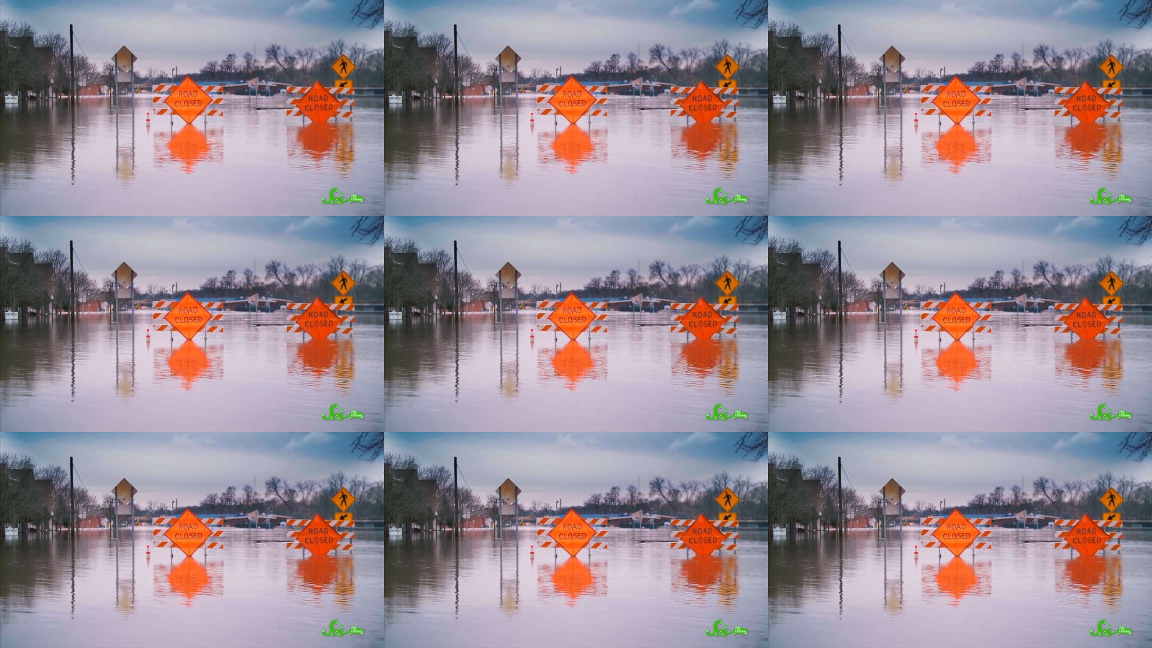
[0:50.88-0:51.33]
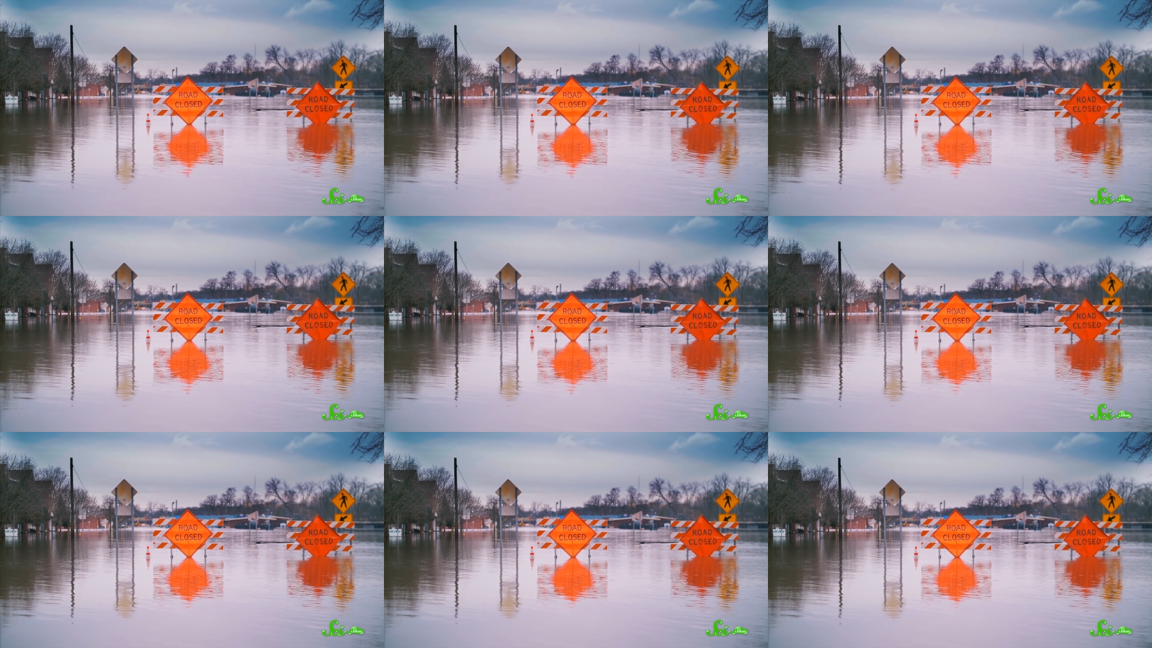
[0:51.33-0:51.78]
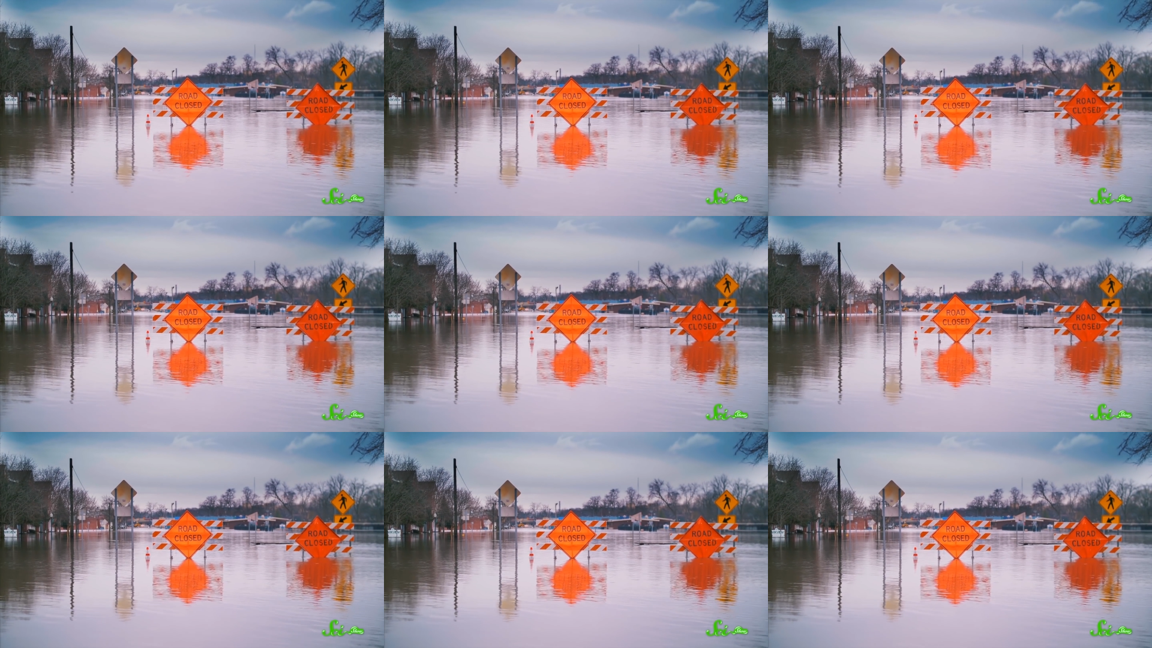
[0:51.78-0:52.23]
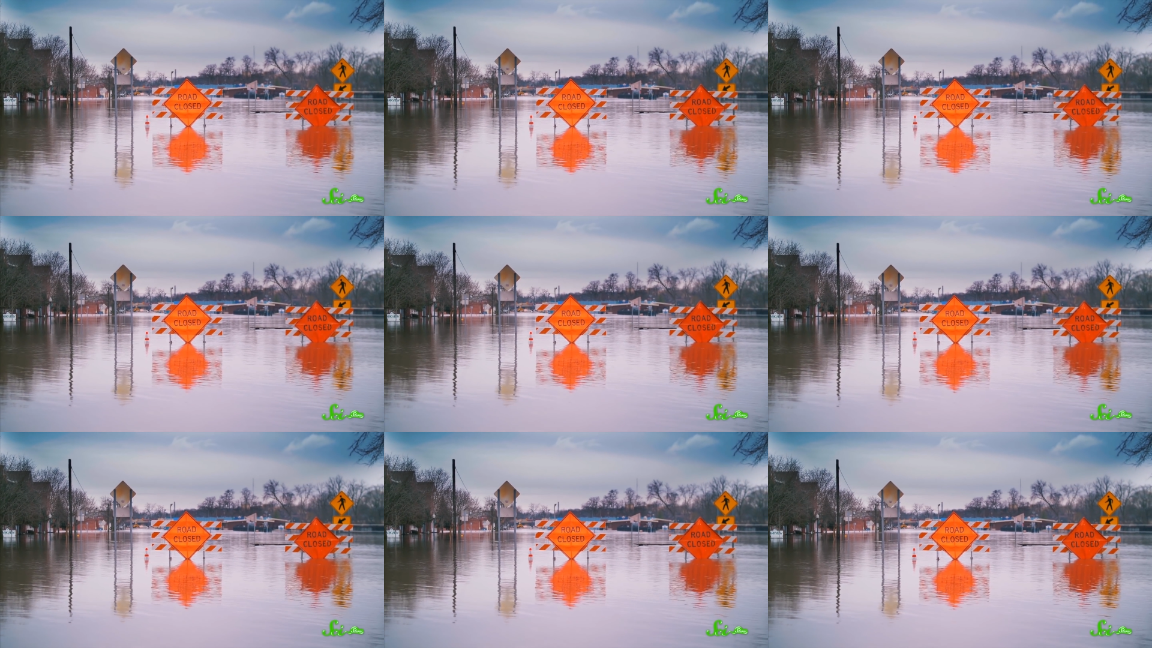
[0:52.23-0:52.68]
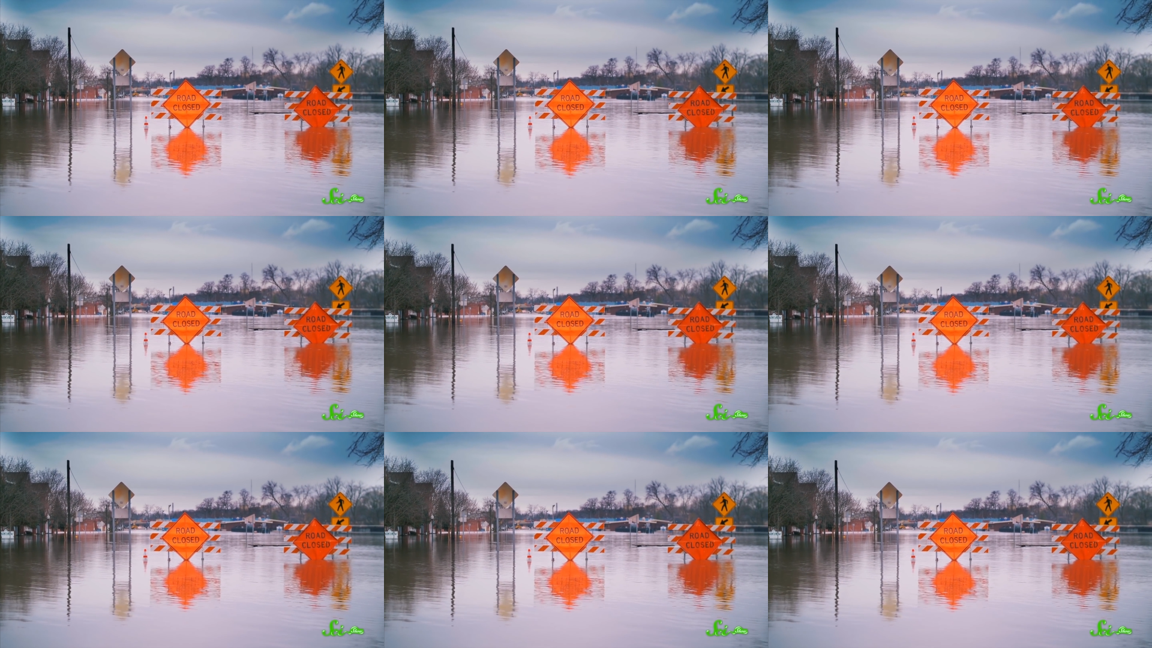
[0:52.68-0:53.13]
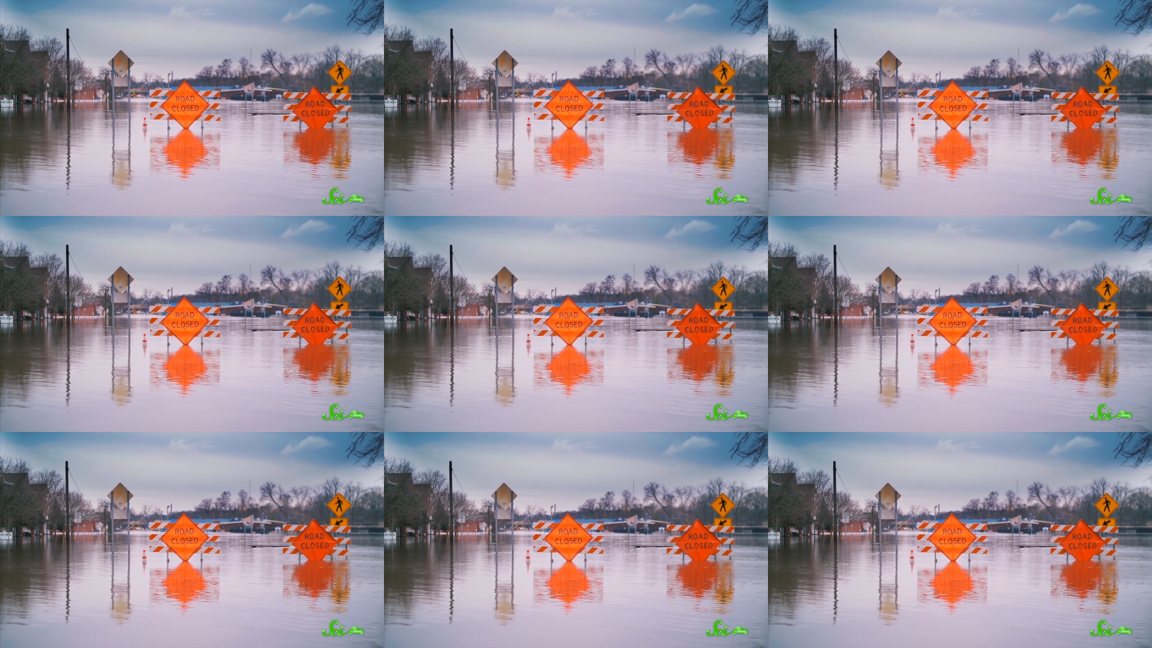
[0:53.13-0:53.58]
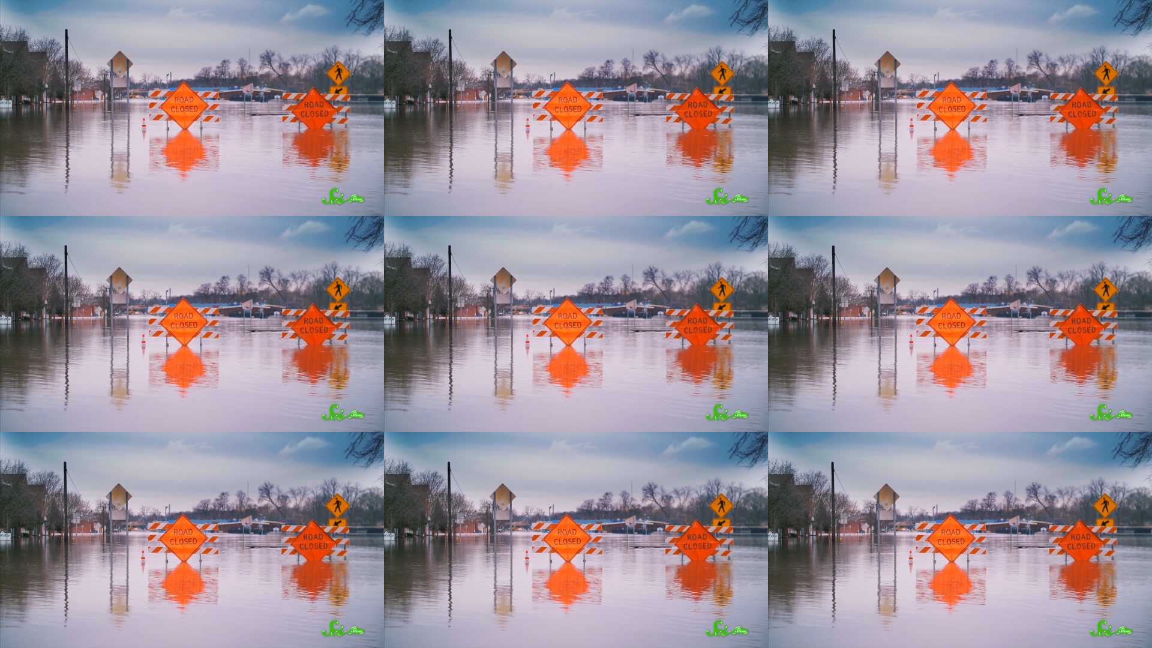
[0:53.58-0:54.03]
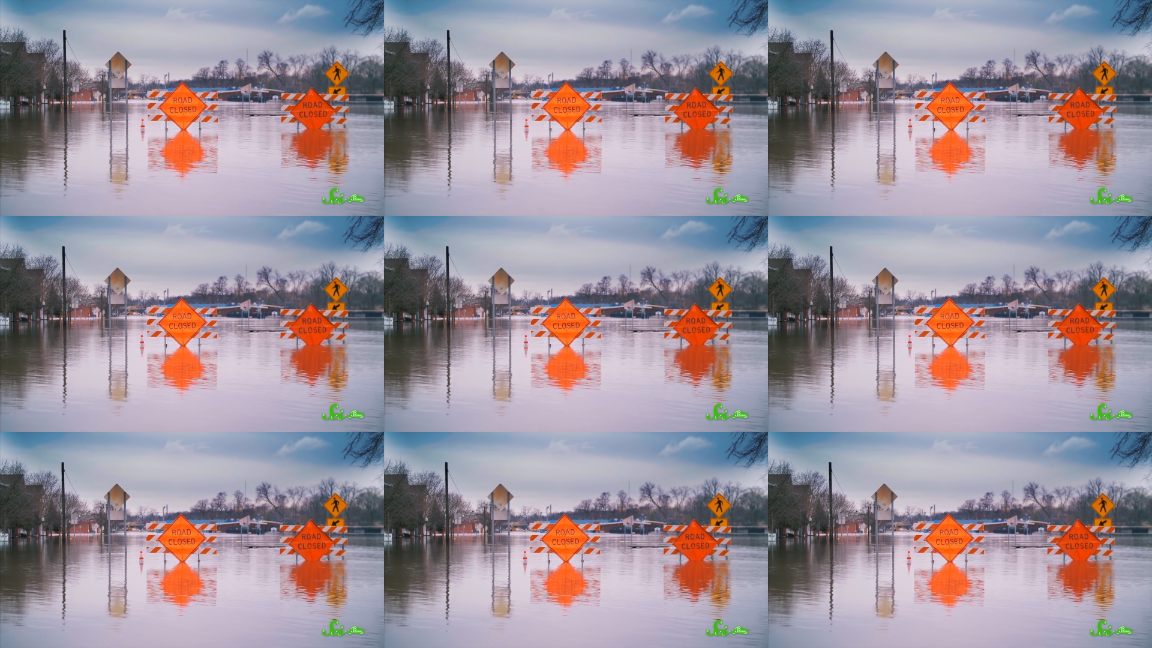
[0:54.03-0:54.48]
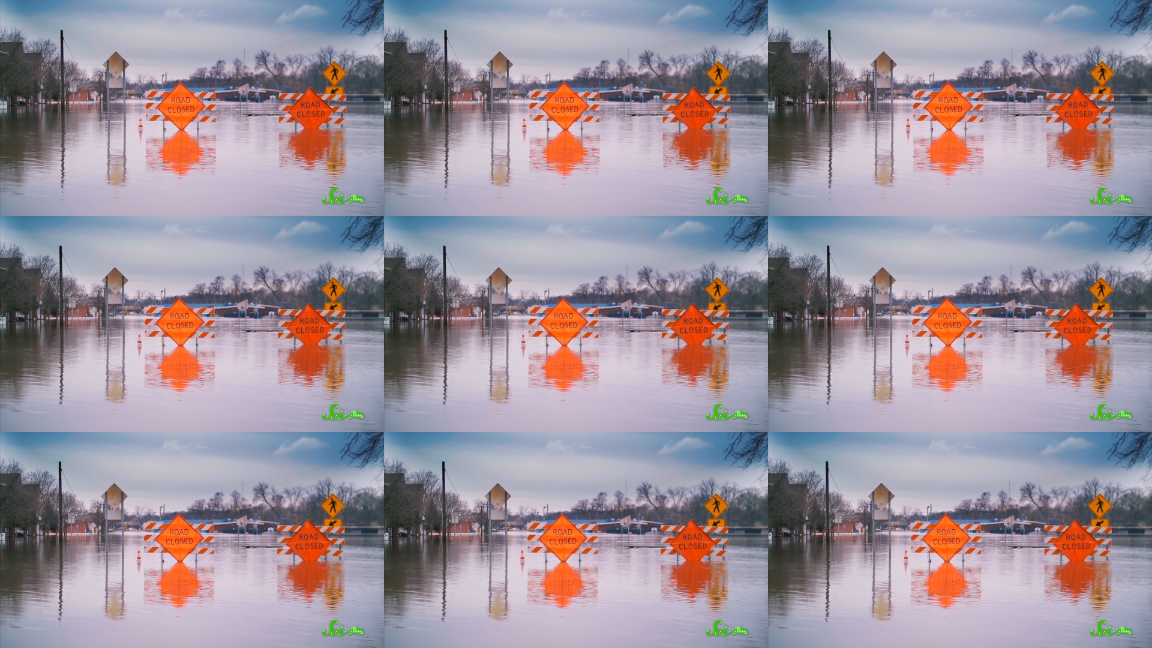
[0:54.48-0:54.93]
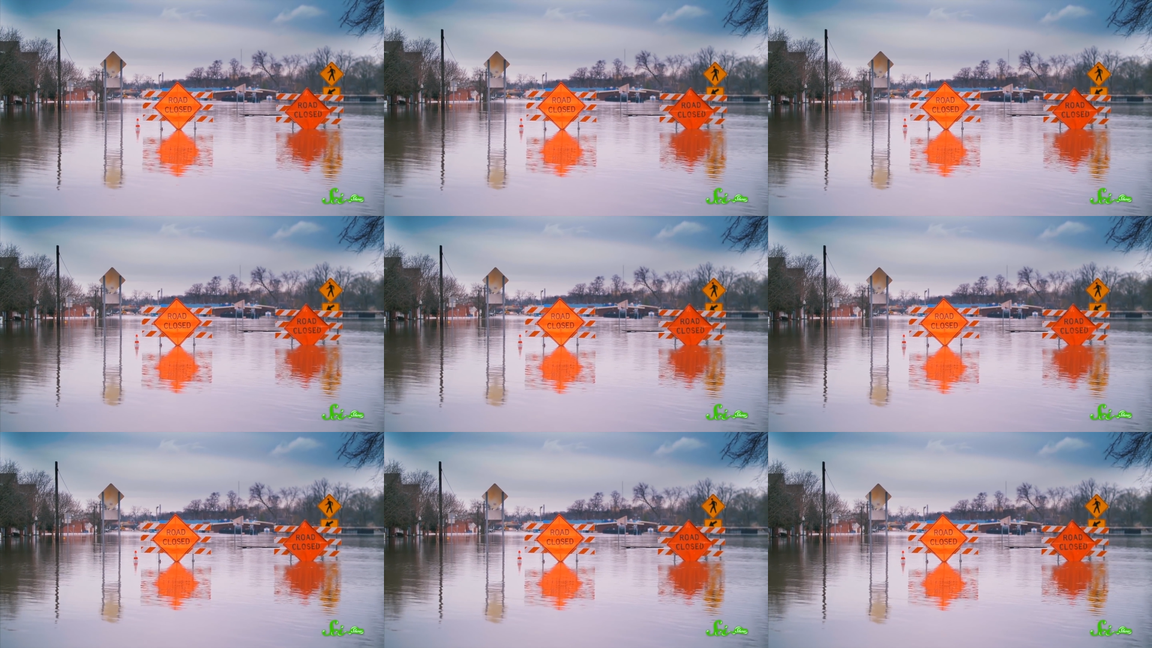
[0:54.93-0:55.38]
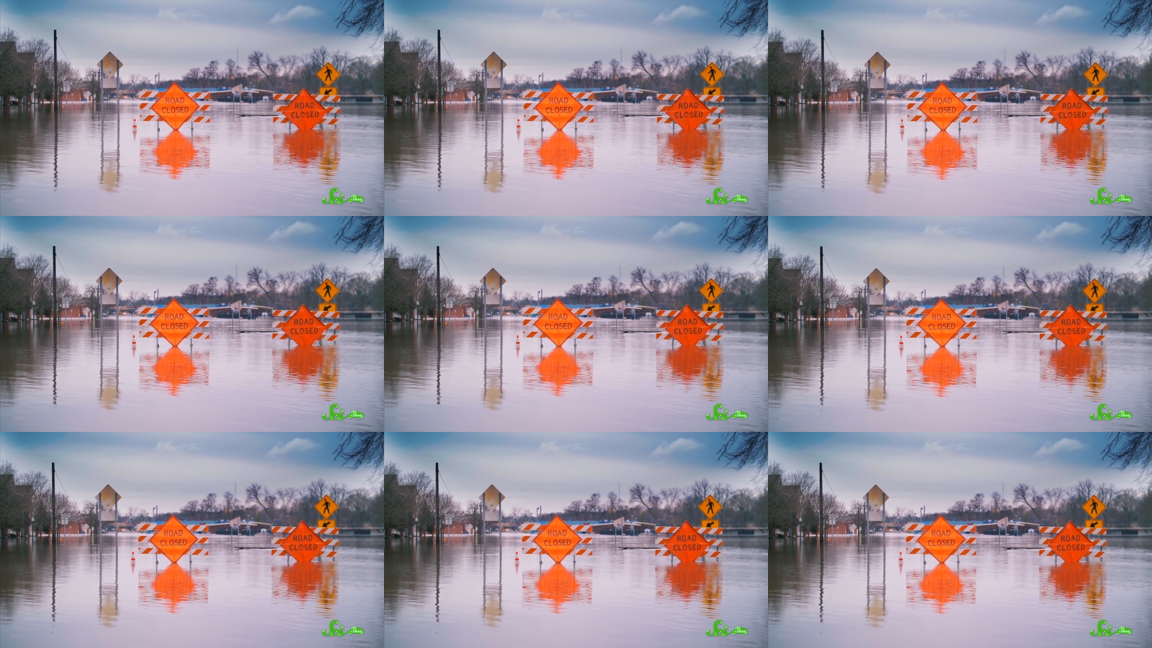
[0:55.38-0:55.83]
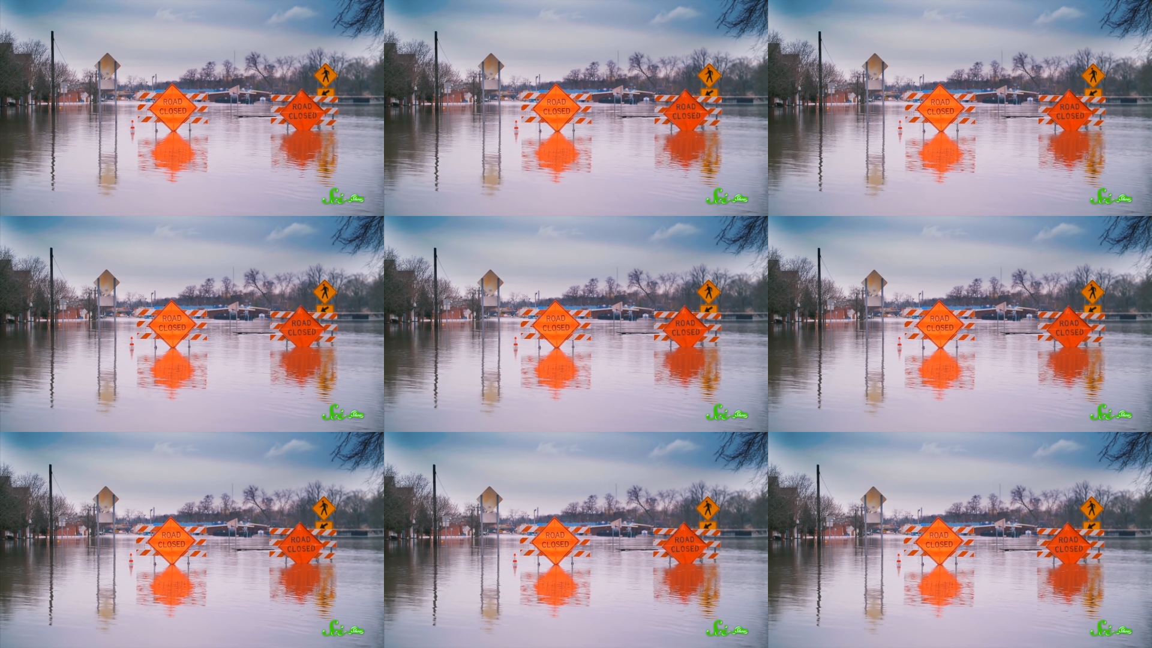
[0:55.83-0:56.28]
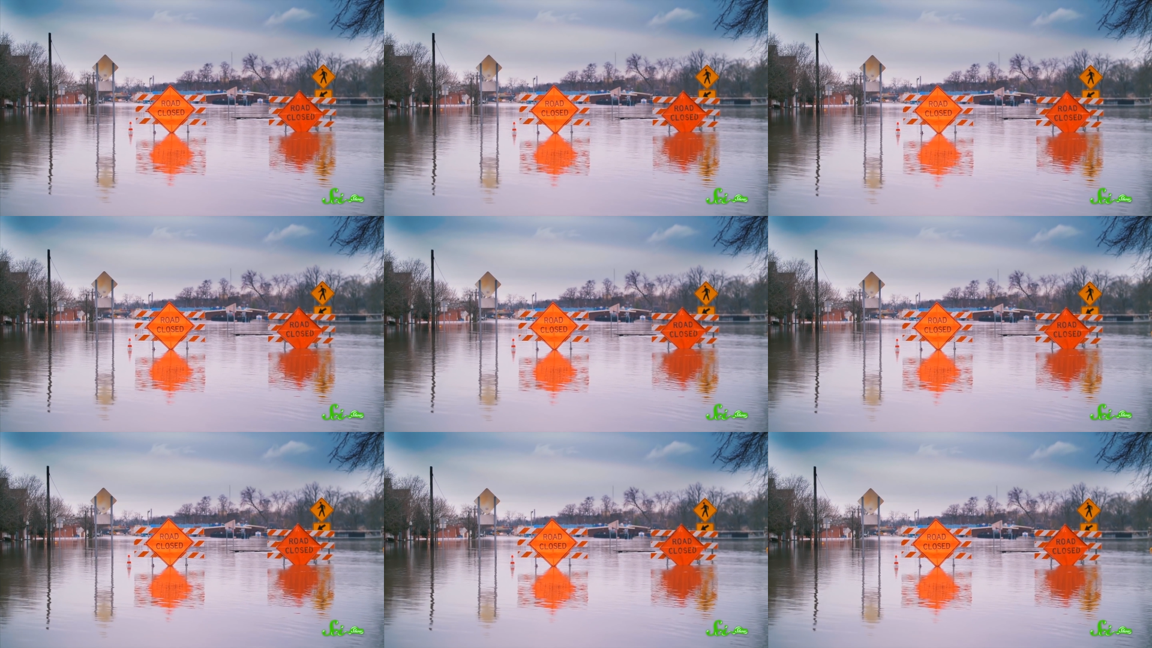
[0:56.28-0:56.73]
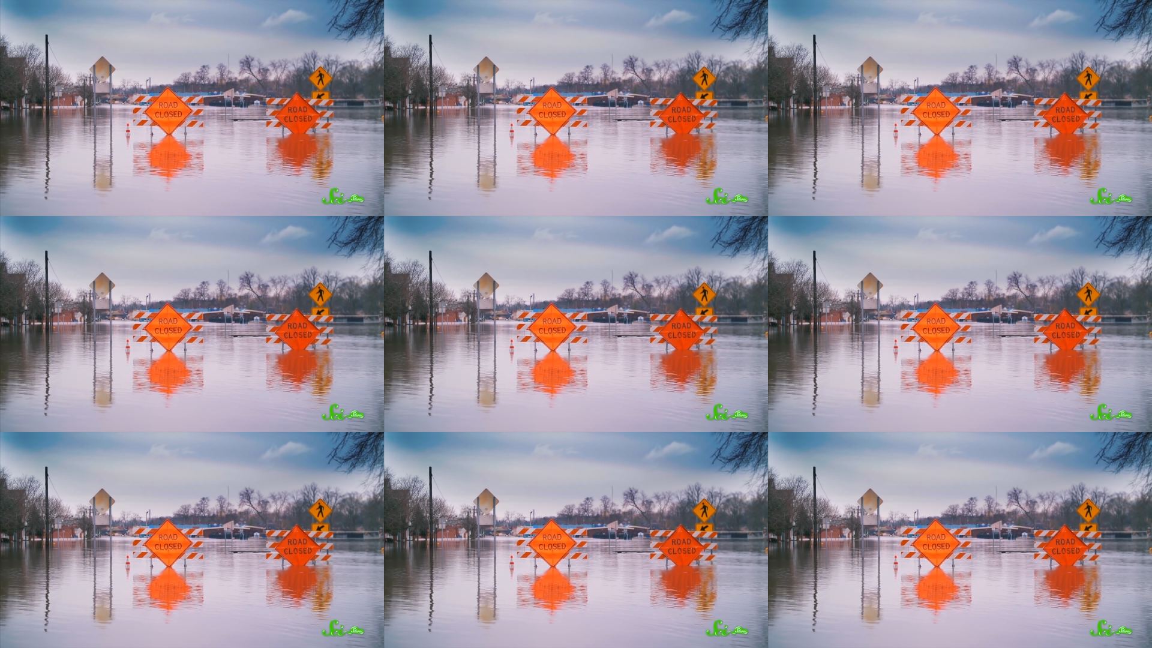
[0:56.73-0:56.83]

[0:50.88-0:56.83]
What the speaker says: No face is visible, so there are no lips to read.